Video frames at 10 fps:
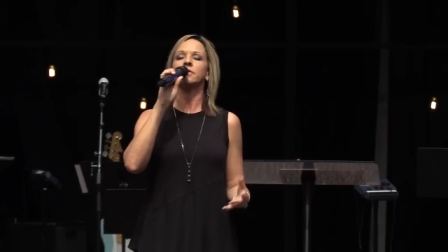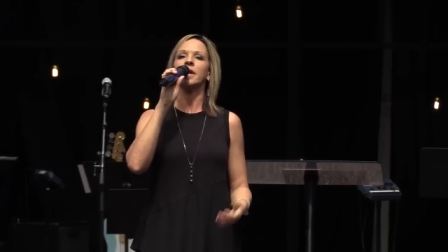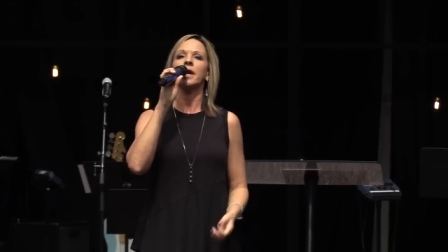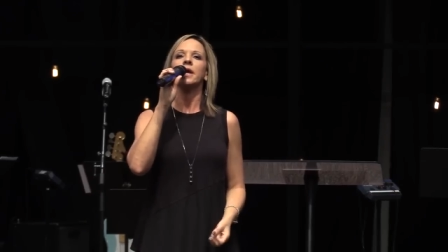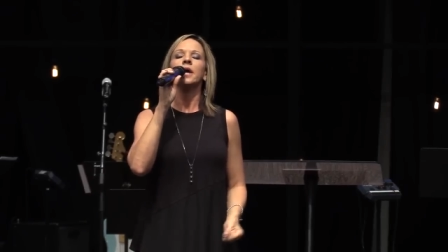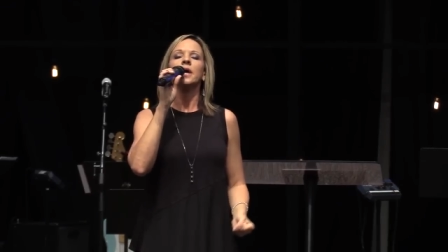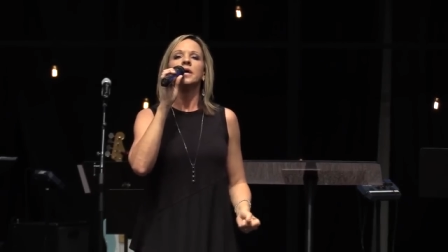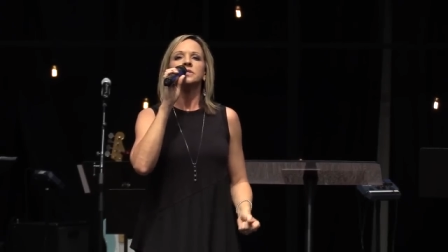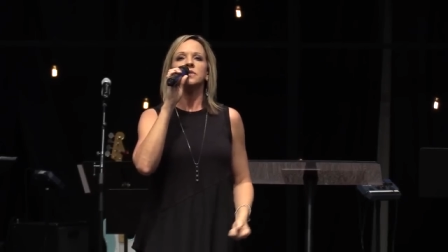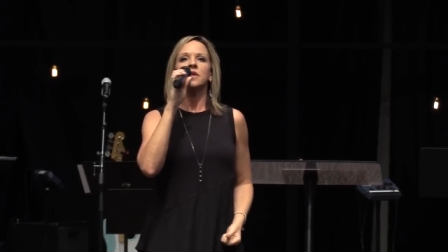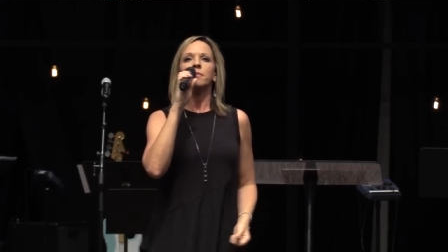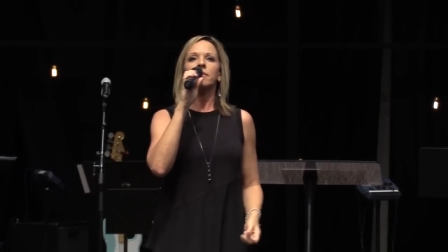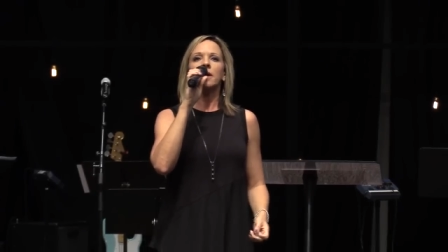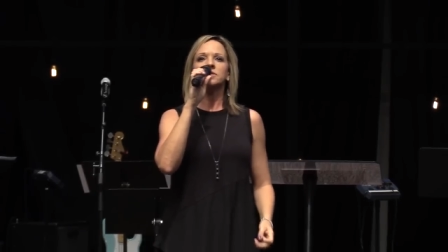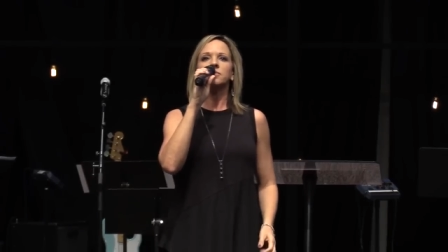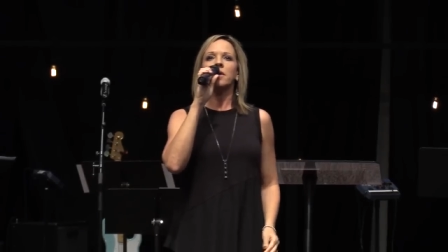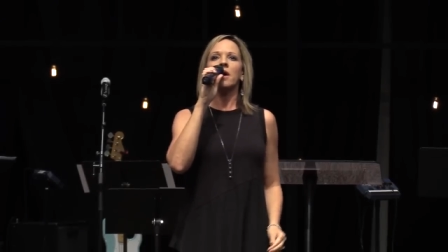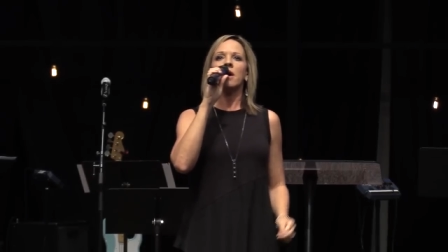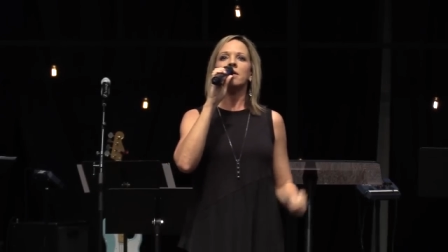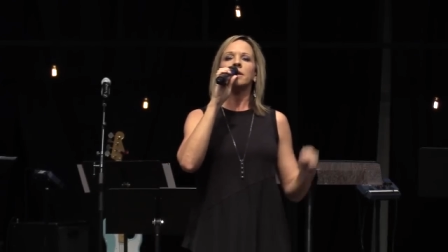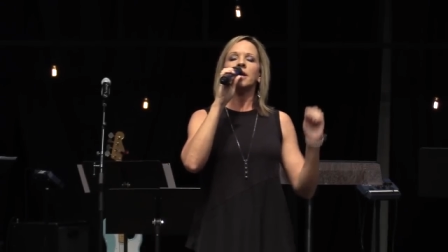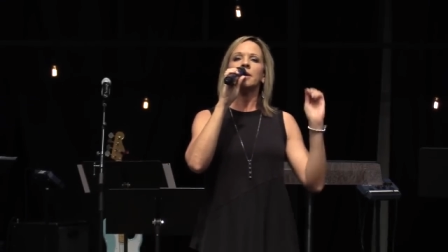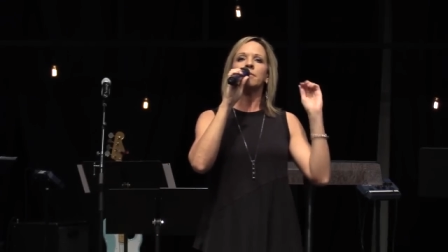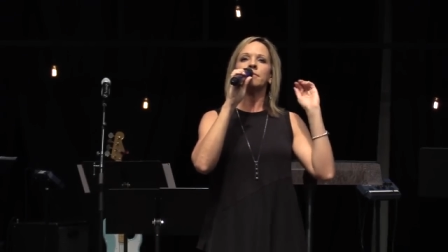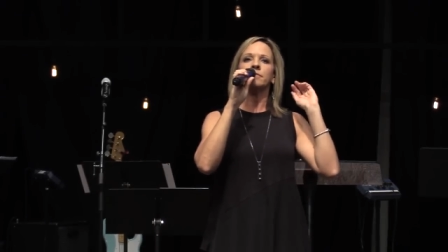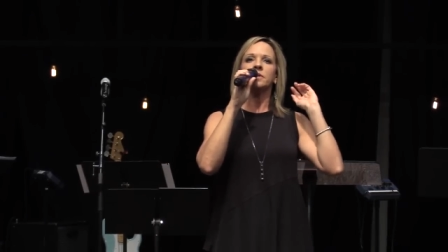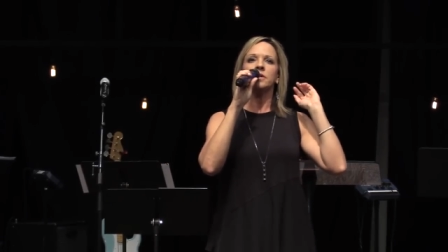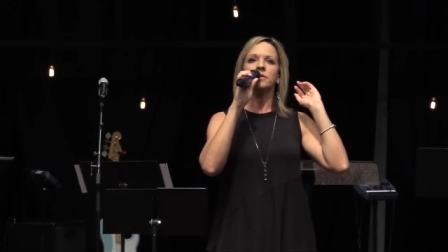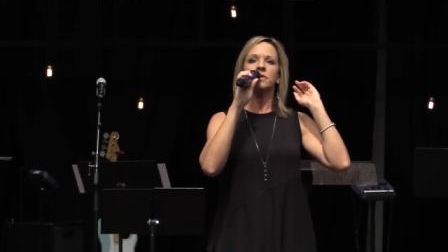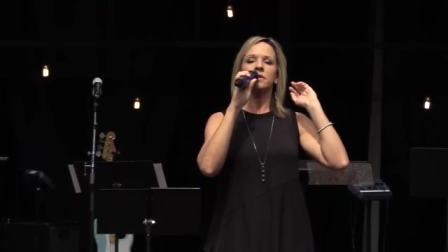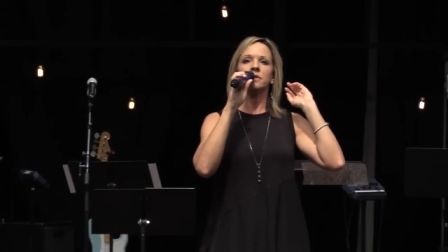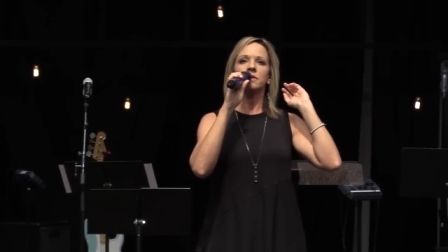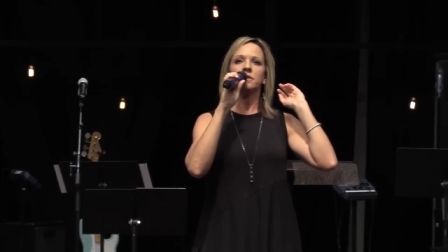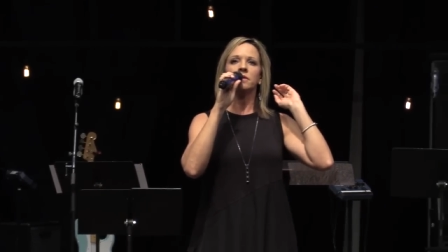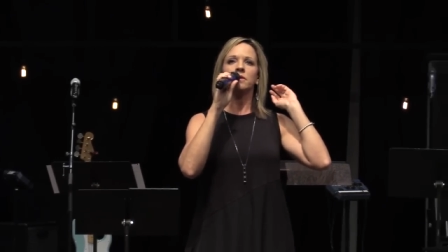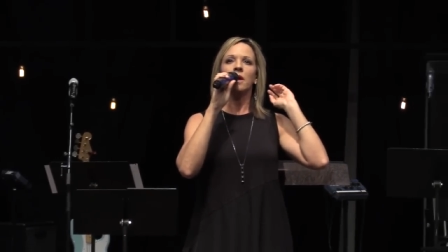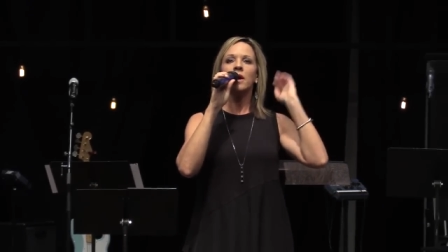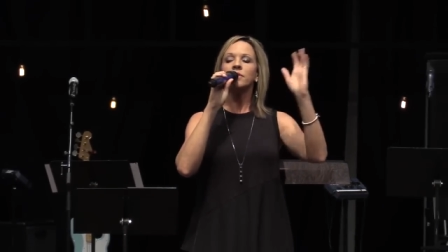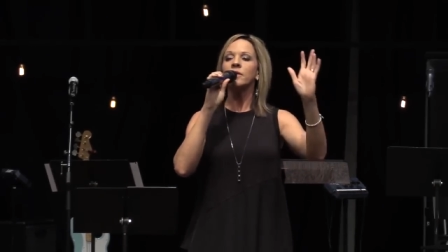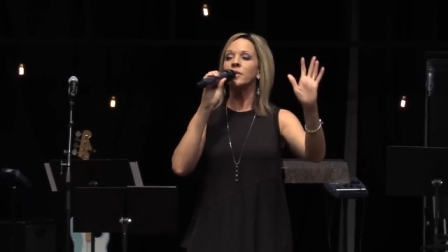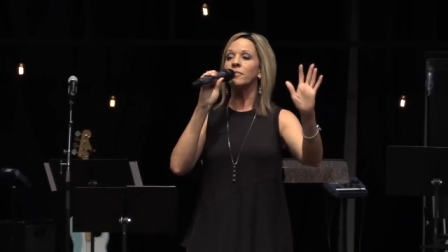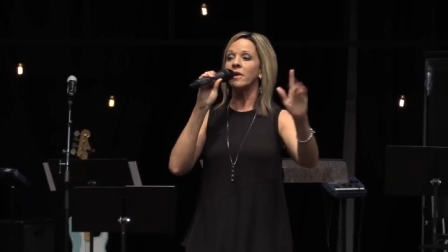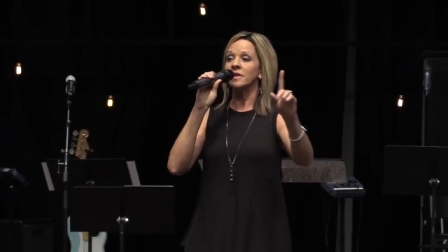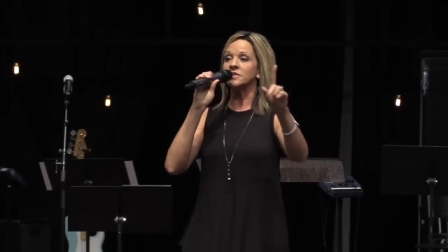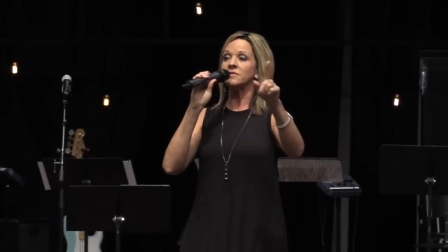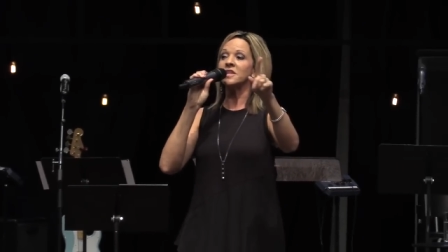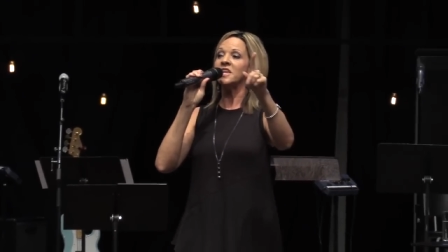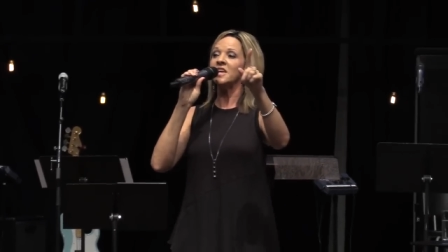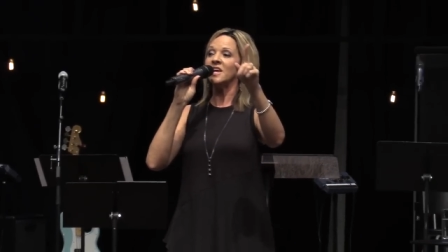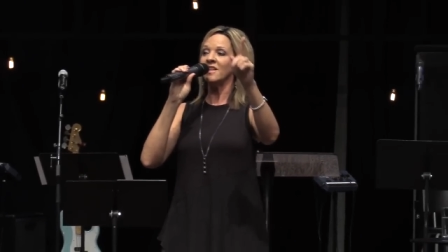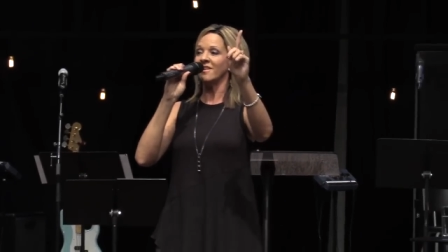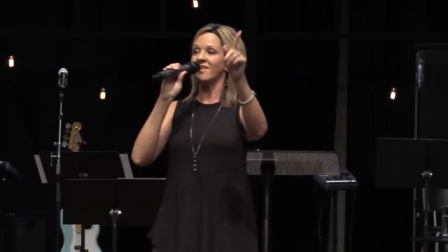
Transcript: Okay, so the Apostle Paul, um, you know, they're they're on the way to prayer. That's really key.